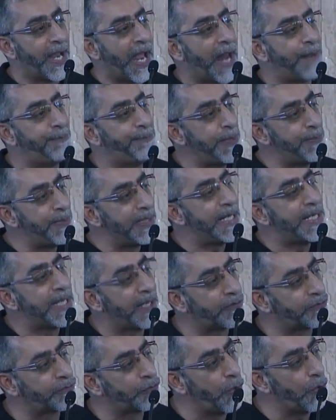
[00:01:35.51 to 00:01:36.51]
and people in
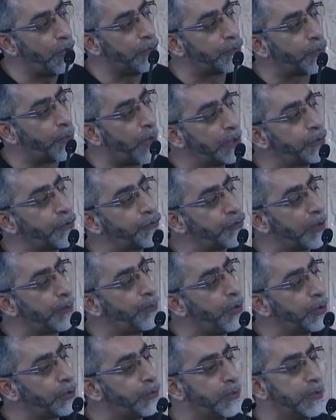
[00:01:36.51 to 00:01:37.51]
their souls want to
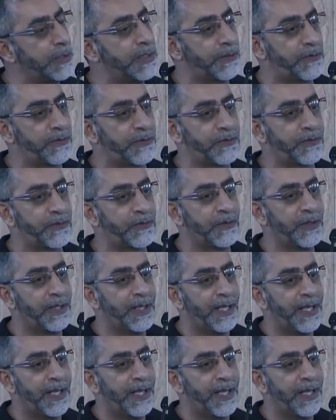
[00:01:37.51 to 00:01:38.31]
support goodness.